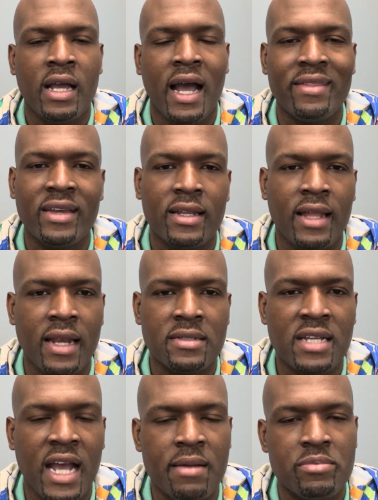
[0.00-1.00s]
I think a lot of
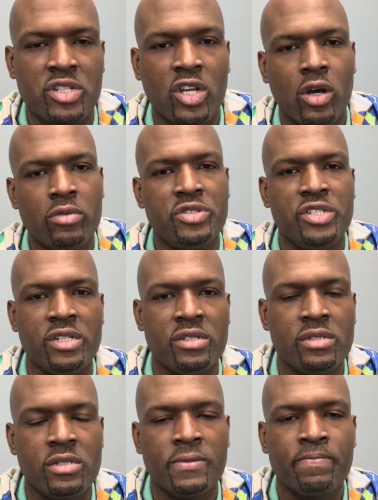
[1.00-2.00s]
times
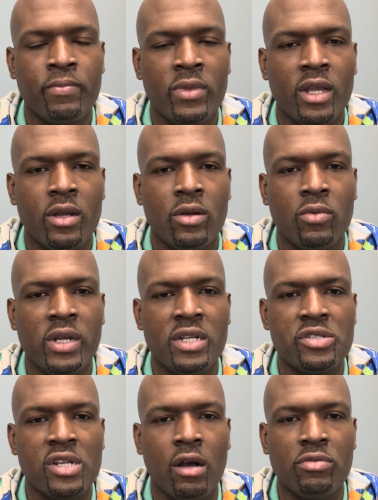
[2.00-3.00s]
coaches we
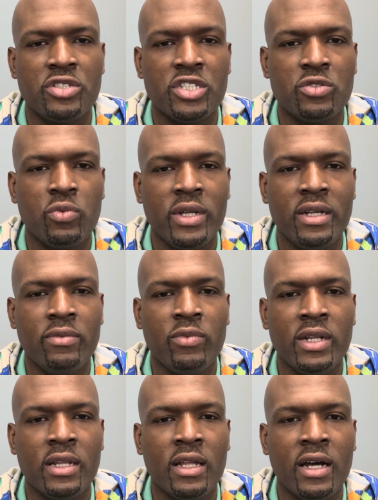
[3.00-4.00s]
as coaches, we
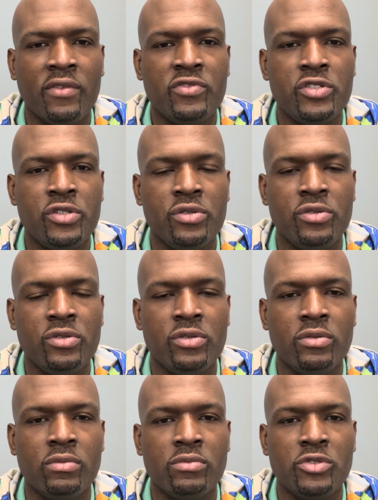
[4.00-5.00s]
love
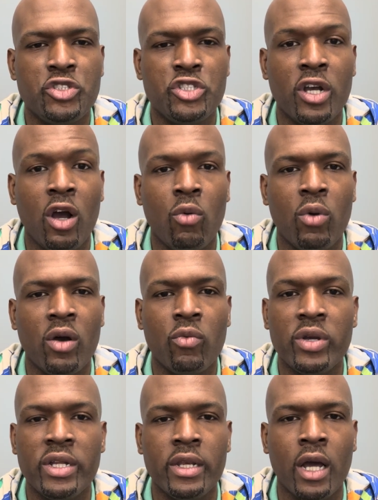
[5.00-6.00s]
to show what
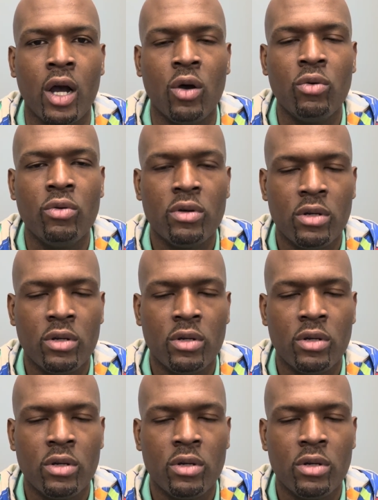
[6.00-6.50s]
we know